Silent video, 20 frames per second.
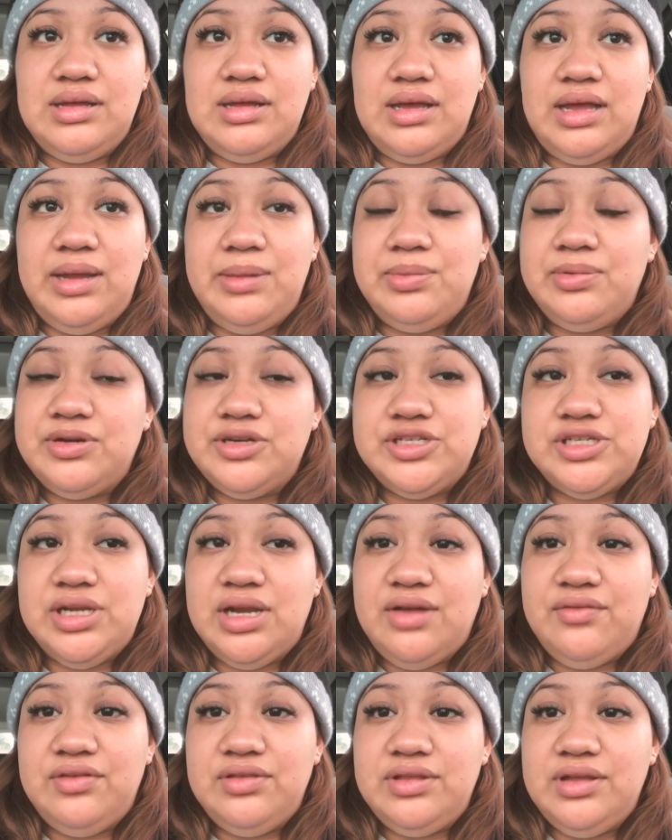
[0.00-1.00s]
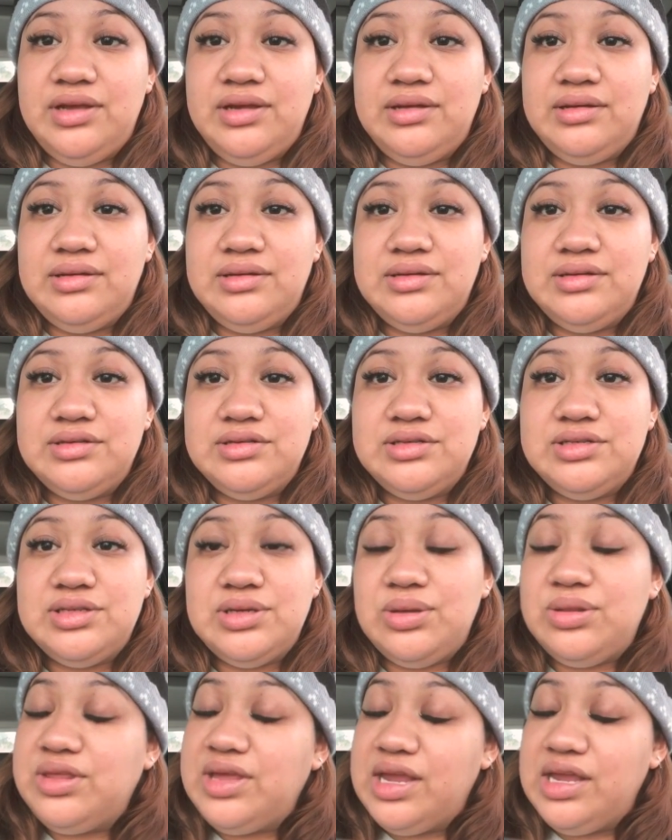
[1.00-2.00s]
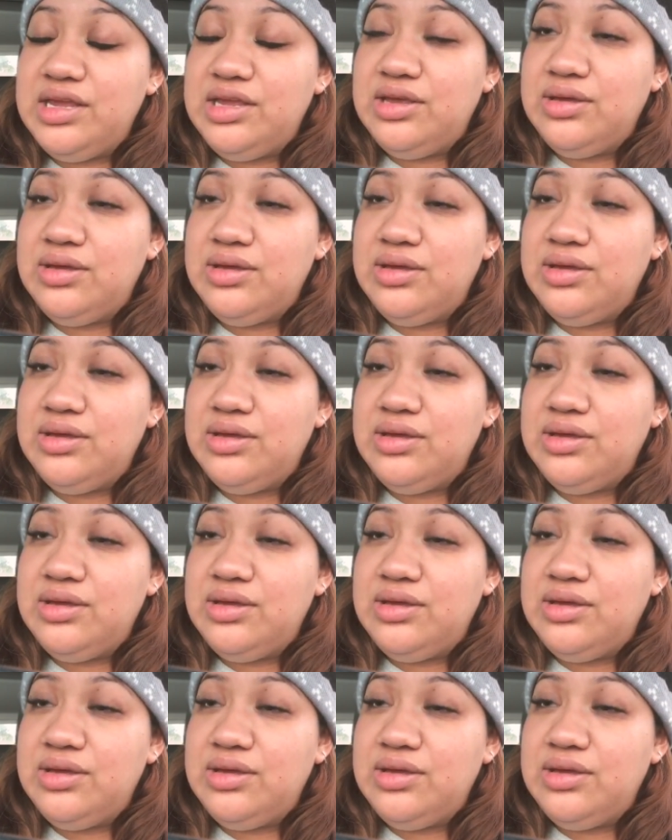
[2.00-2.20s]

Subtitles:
I appreciate everything. So thank